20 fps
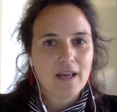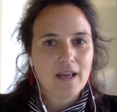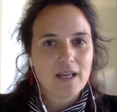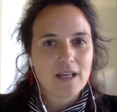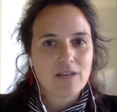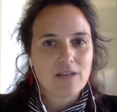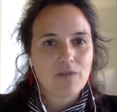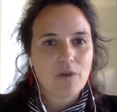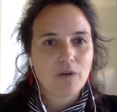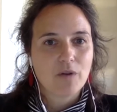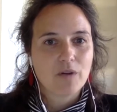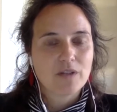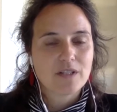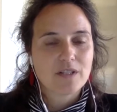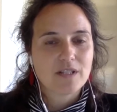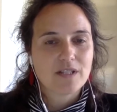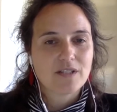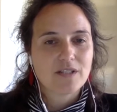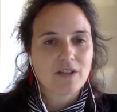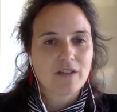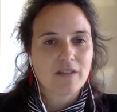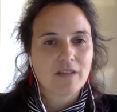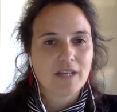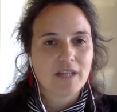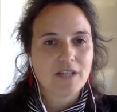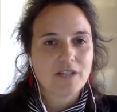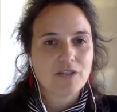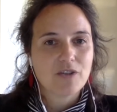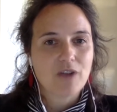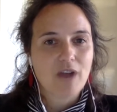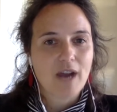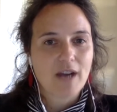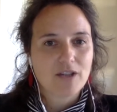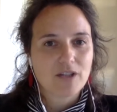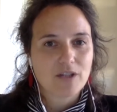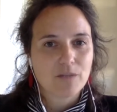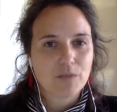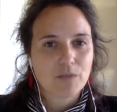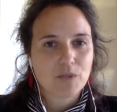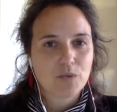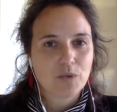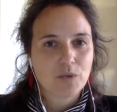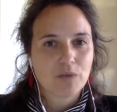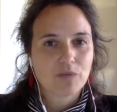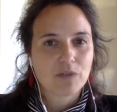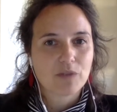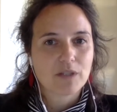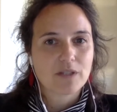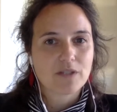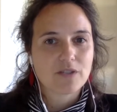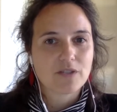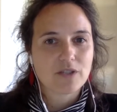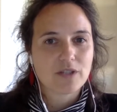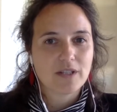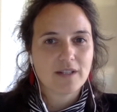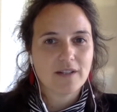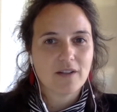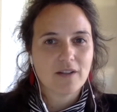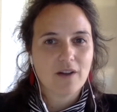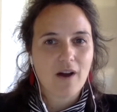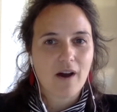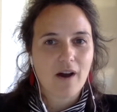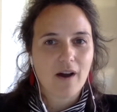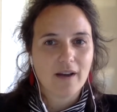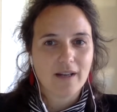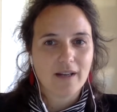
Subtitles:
He focuses on the interaction between religion and law